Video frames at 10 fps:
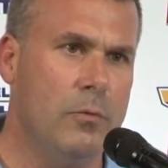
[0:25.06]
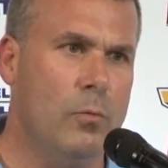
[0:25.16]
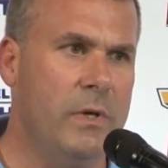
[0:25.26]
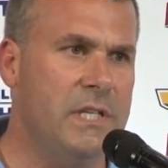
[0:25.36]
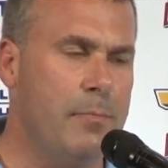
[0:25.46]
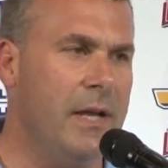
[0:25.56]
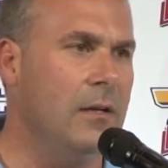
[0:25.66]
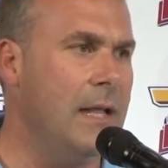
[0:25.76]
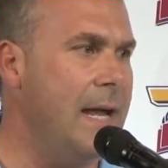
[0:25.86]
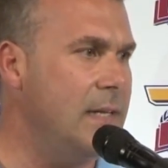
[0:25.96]
We spend
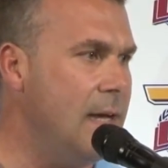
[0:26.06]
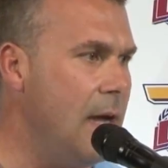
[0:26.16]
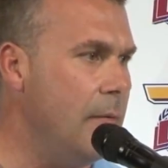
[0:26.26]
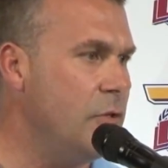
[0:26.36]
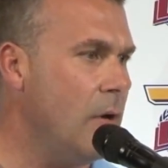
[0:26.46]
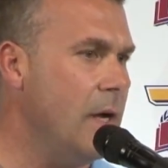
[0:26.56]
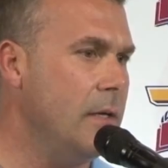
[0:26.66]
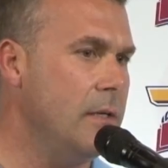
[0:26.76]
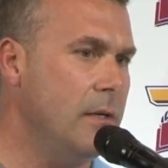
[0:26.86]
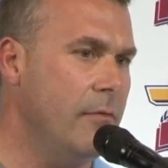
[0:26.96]
a lot of time trying
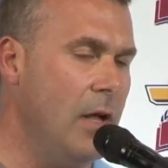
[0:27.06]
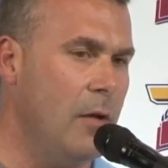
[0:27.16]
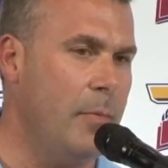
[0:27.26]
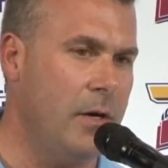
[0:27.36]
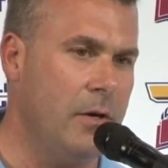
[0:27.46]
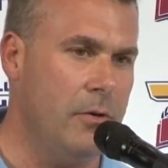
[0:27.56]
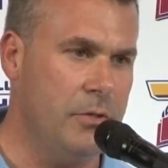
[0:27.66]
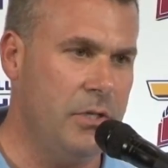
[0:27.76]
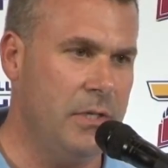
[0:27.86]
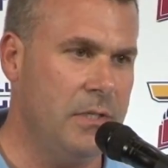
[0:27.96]
to develop our
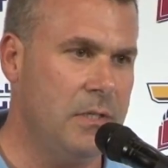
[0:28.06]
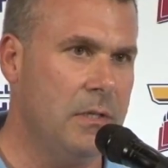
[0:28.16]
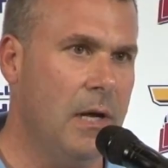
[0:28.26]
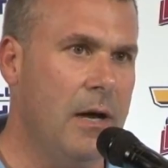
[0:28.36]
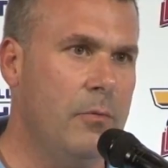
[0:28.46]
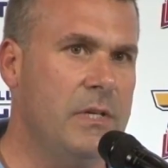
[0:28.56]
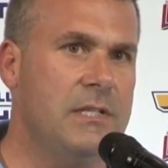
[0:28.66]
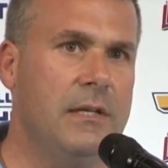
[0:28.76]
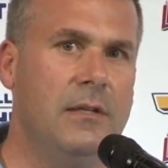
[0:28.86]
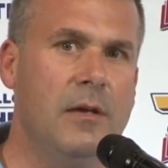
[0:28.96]
coaches. We
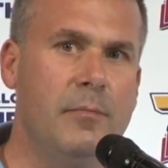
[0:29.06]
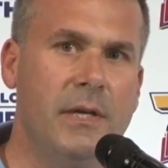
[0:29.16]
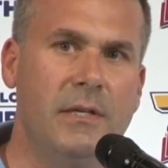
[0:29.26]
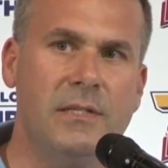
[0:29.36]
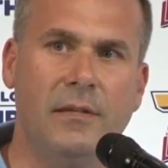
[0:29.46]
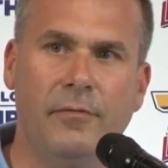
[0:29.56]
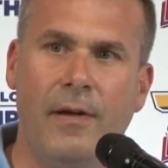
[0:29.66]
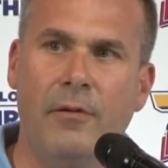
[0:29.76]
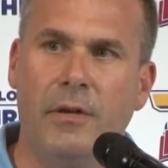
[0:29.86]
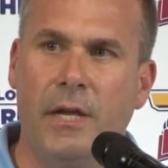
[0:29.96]
see them as the
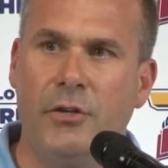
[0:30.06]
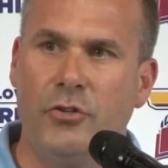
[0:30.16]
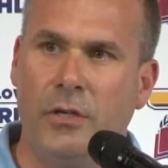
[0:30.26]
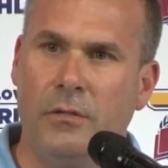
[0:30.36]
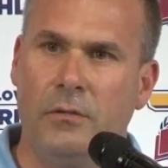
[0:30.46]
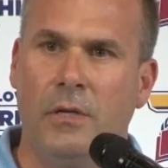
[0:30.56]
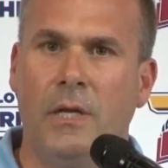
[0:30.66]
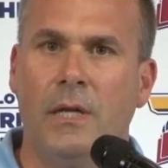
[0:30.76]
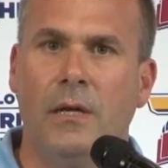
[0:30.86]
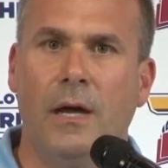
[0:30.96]
foundation
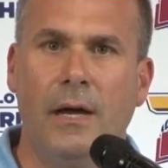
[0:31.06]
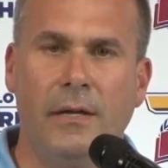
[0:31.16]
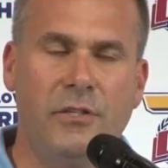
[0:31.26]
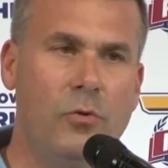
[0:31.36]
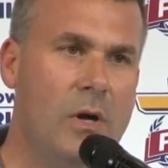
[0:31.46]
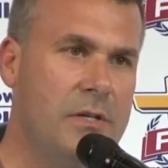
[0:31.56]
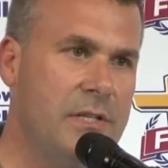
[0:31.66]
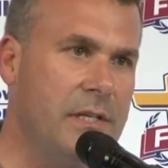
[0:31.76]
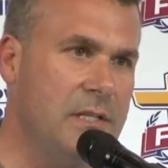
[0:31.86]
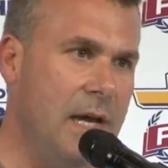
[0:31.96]
to our
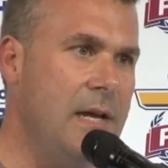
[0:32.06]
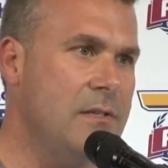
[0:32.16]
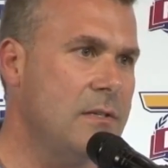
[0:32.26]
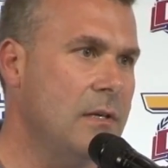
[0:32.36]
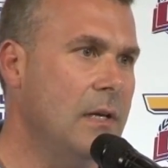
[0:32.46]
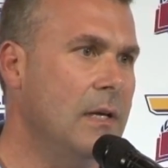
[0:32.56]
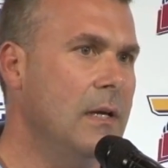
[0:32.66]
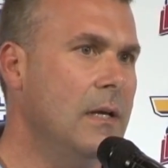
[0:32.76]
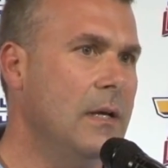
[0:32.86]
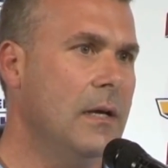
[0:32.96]
success.
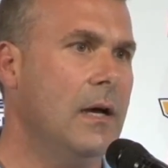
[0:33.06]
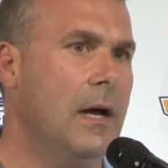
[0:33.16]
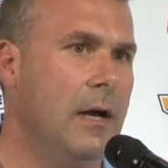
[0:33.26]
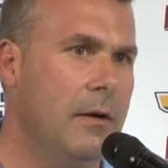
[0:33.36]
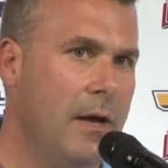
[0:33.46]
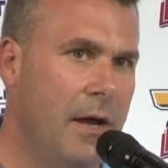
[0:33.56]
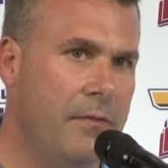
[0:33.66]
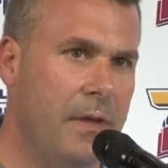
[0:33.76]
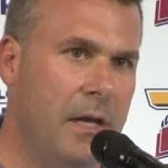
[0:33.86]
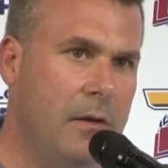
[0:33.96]
I
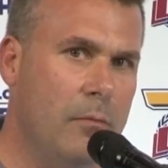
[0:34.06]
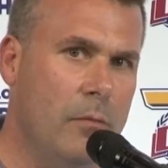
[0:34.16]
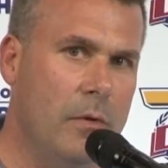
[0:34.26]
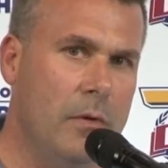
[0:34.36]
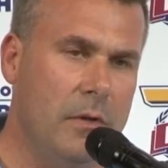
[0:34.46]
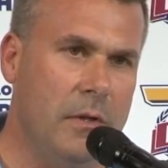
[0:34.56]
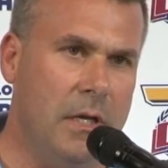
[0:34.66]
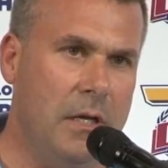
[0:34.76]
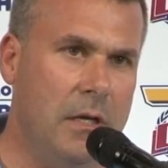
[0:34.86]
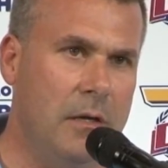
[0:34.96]
think
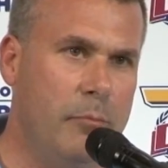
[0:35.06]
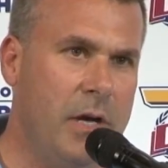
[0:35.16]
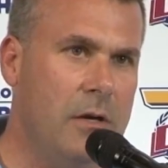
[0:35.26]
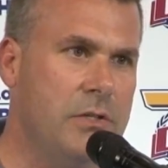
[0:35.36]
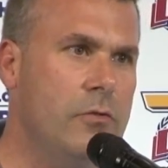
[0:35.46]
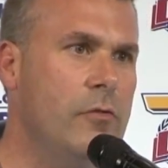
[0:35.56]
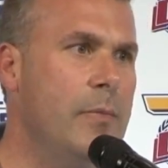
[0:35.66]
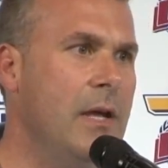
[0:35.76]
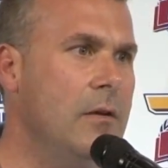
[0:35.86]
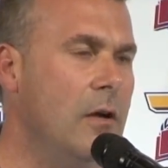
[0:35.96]
the parents who
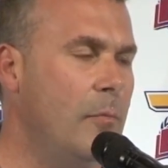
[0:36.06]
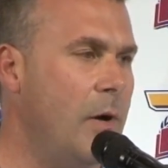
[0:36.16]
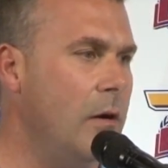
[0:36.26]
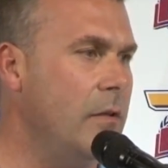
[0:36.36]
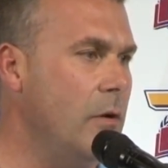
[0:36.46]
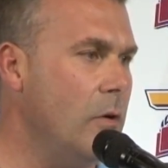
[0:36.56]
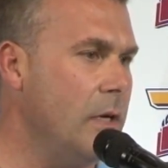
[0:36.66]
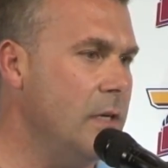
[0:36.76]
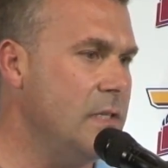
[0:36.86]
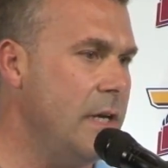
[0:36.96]
have been a part of the
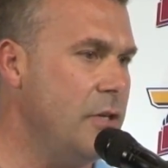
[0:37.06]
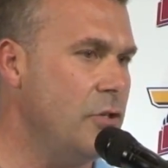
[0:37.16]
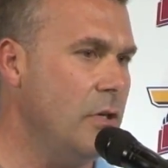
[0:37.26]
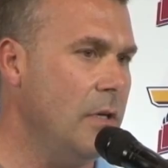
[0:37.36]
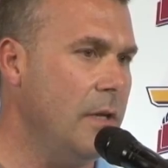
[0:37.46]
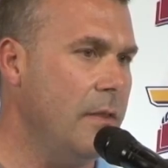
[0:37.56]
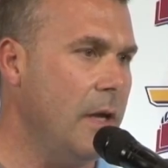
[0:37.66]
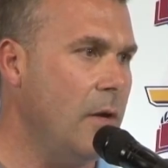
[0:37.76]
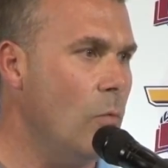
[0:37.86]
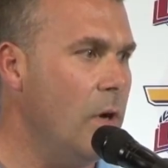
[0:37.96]
organization, I
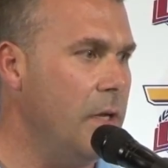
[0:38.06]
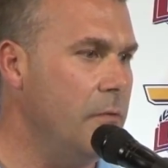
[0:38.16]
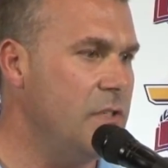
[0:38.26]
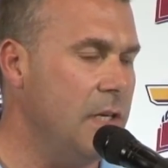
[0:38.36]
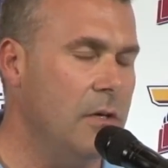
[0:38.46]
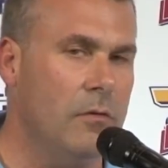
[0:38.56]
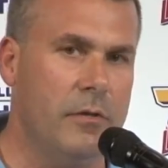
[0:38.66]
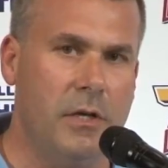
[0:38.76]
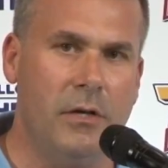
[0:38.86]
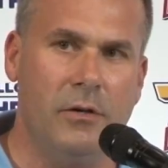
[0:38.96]
think what you've seen
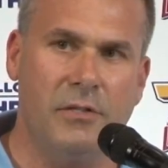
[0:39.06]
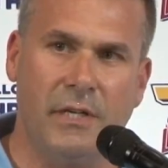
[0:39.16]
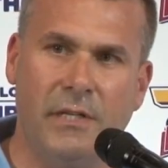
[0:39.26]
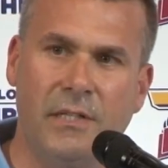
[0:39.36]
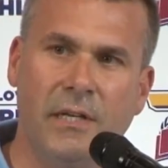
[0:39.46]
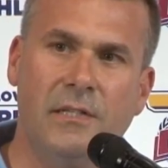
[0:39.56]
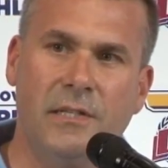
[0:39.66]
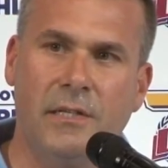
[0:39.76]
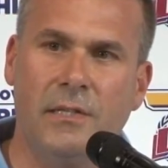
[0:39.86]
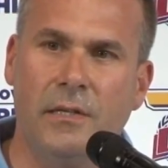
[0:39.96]
over the years is
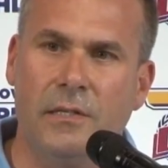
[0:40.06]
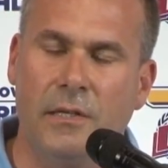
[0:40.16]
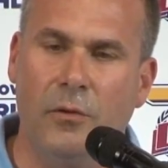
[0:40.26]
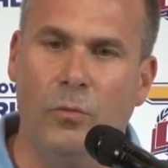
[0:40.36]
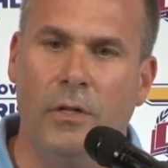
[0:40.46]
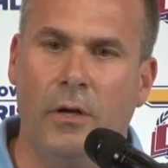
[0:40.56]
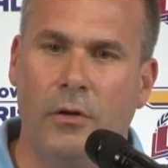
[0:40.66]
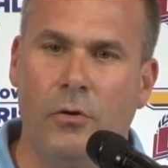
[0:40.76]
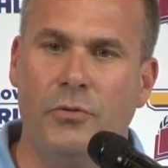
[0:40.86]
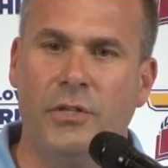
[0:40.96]
consistency with
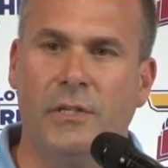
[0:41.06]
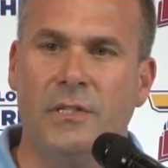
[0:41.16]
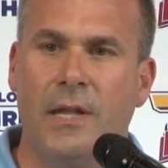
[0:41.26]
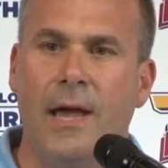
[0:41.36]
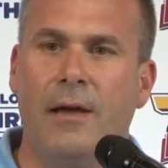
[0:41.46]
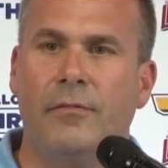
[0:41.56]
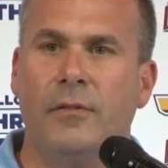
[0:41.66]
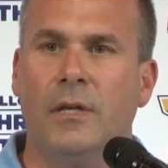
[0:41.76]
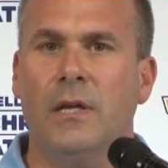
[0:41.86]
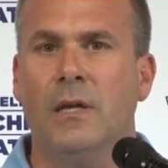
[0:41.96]
our coaching
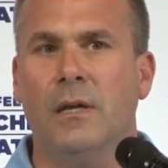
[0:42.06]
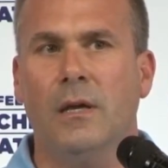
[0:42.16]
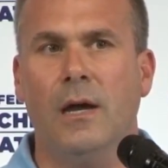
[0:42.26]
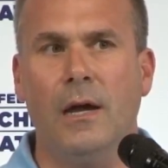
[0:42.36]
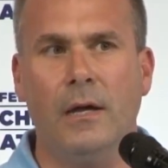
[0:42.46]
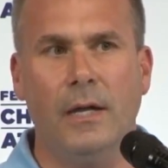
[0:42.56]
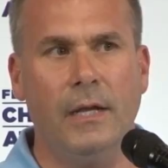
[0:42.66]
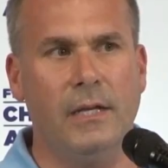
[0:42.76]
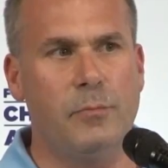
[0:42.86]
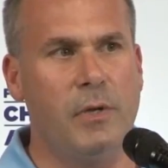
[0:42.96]
staff.
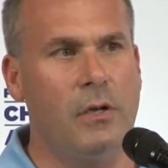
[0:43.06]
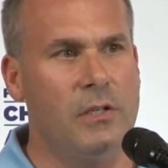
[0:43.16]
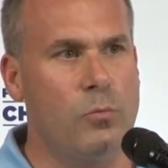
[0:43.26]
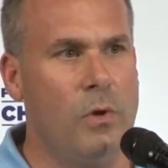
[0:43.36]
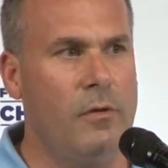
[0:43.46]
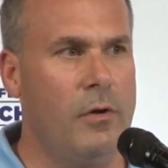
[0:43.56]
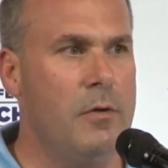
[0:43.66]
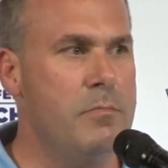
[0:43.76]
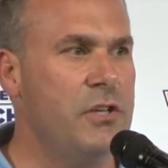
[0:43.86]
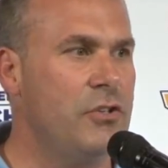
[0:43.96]
And that's because one of
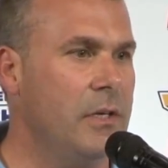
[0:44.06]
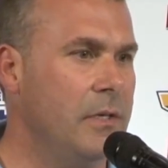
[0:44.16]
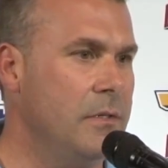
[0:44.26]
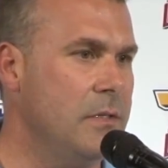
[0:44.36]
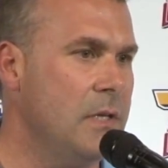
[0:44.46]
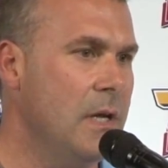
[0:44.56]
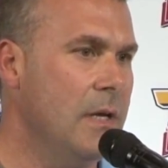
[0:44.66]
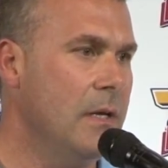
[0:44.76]
our missions